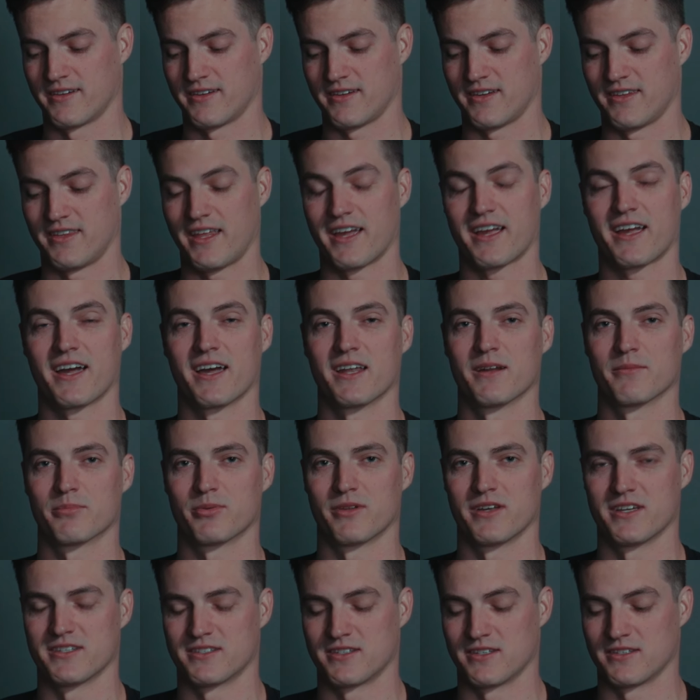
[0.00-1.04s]
And that kind of
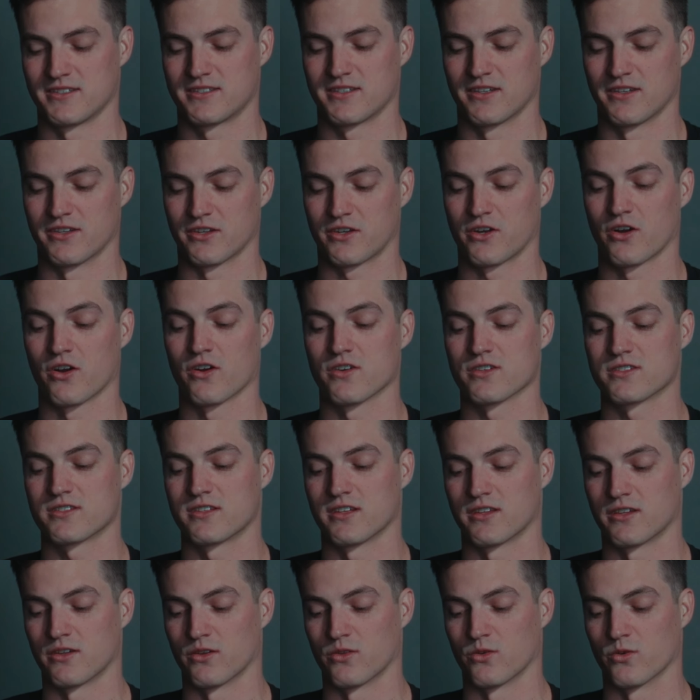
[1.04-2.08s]
plays into the curse
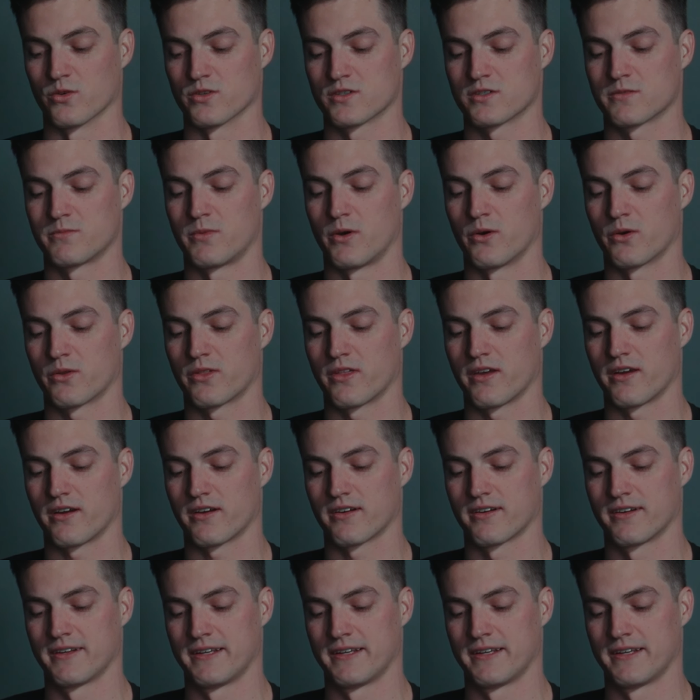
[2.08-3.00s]
that the Lord spoke there.